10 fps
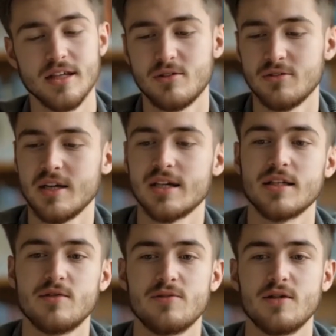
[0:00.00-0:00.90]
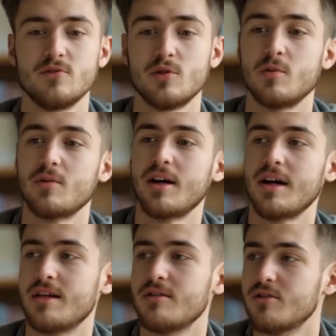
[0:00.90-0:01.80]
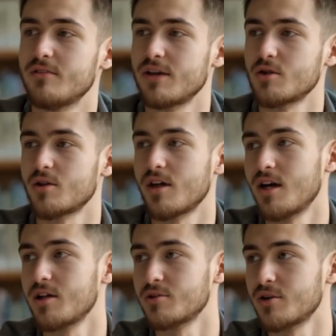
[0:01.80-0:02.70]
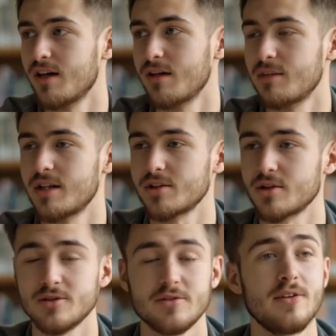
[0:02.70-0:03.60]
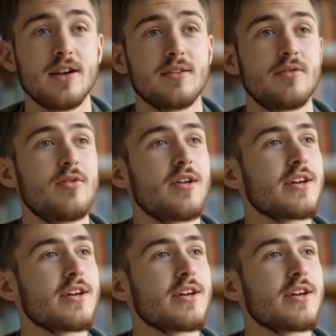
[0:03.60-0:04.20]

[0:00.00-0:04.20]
Getting started with GravityWrite. Setting up your account.